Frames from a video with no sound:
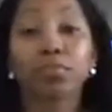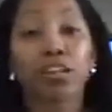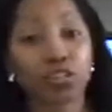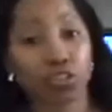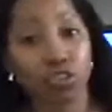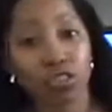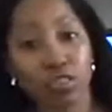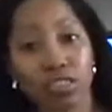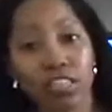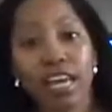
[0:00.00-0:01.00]
and
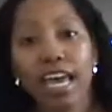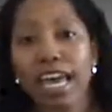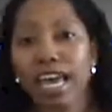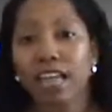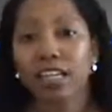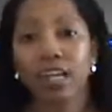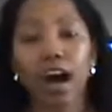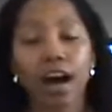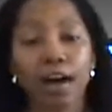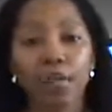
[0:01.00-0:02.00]
pictures, and
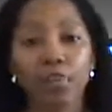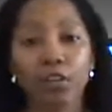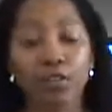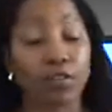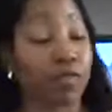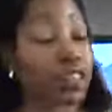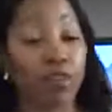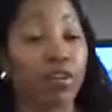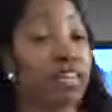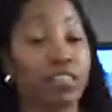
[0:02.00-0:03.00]
it's
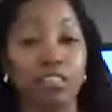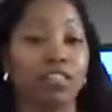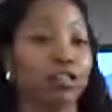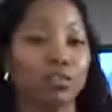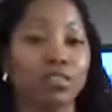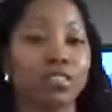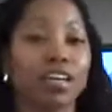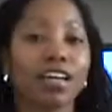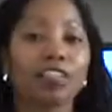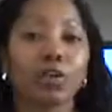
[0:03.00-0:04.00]
very easy to use.
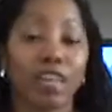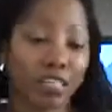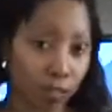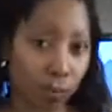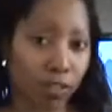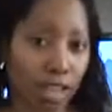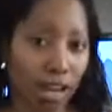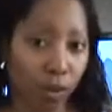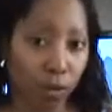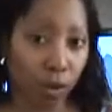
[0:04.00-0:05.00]
So that's the first
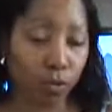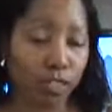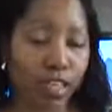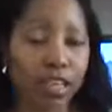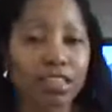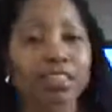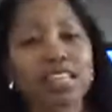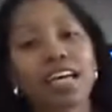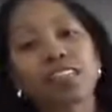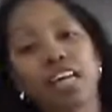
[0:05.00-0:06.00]
kind of web host. The
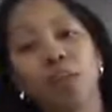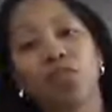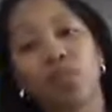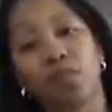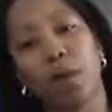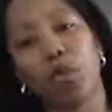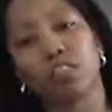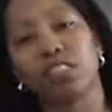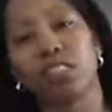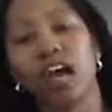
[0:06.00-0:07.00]
second type of web
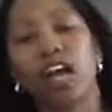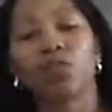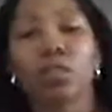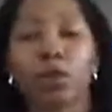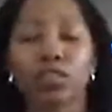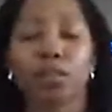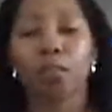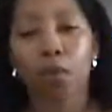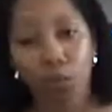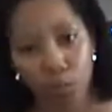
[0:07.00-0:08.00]
host is the kind of web host
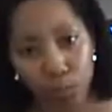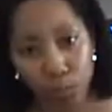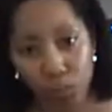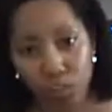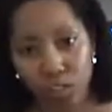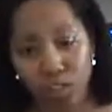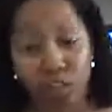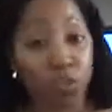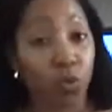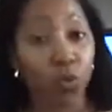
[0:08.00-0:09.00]
that most people use. It's
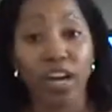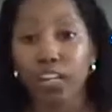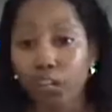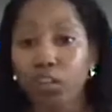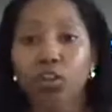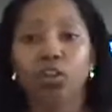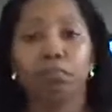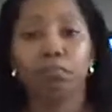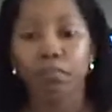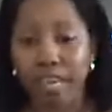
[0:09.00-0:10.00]
just a
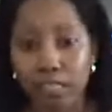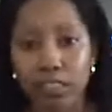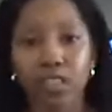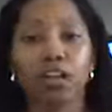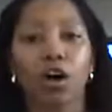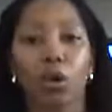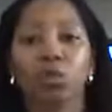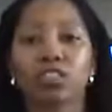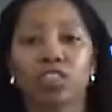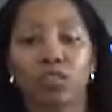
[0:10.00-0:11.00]
regular basic
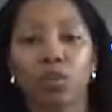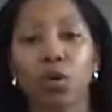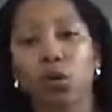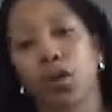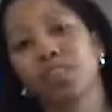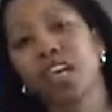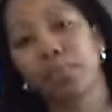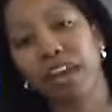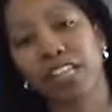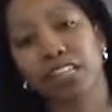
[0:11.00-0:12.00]
host. And if you go to
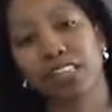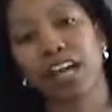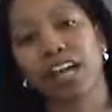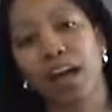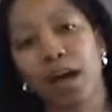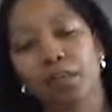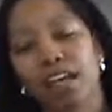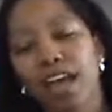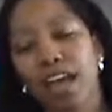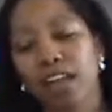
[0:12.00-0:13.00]

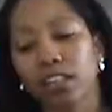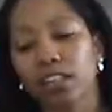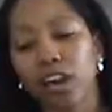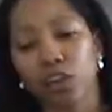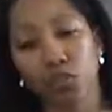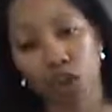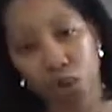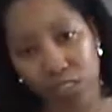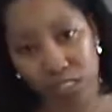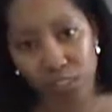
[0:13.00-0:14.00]
websitepalace.com and look under the
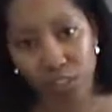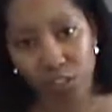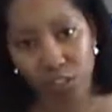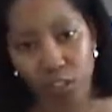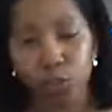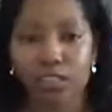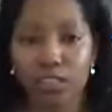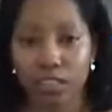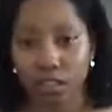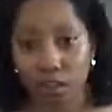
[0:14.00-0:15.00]
hosting section, you'll
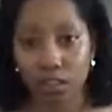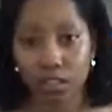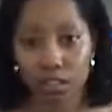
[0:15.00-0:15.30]
see this